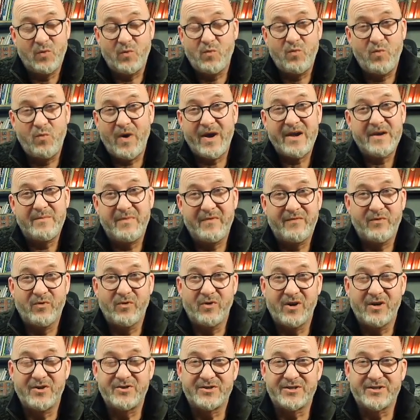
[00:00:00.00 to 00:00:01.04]
way before
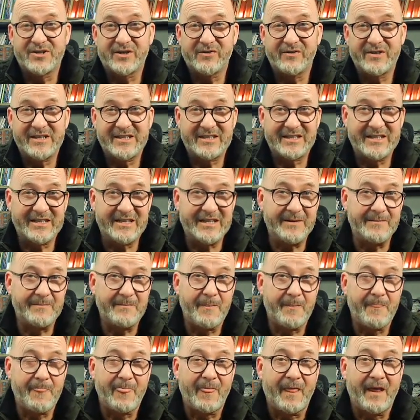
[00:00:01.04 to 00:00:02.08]
100 degrees C,
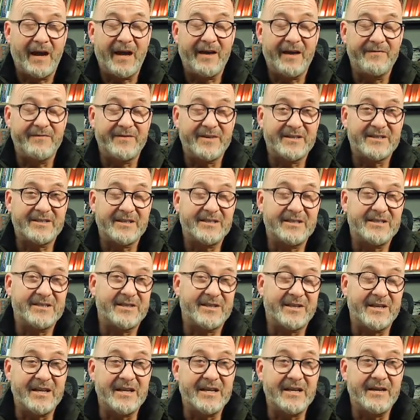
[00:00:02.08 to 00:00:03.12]
and this is
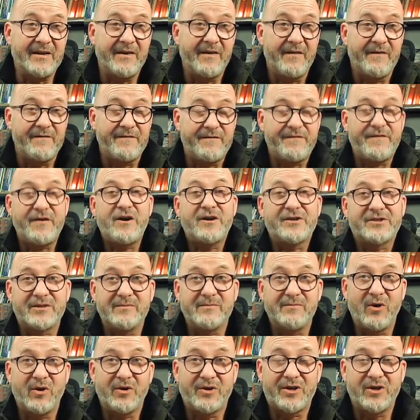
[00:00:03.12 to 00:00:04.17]
the faster
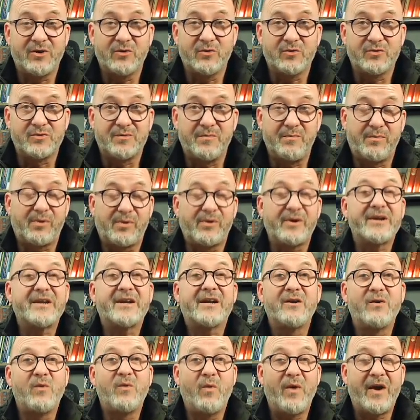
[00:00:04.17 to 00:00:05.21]
molecules
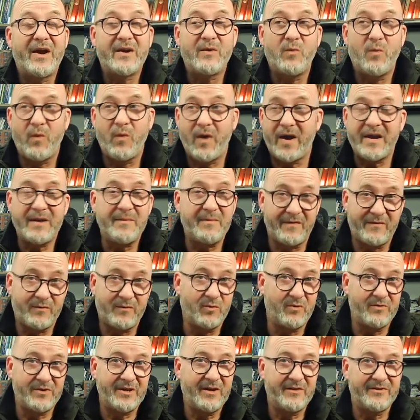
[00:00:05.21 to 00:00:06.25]
breaking away way
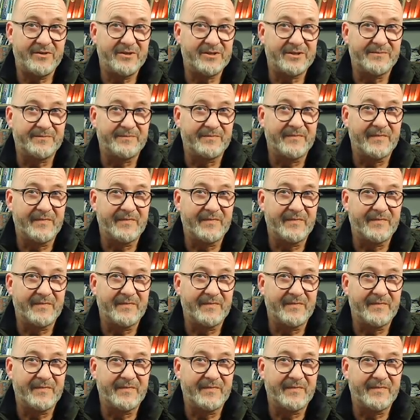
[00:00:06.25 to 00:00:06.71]
before the others.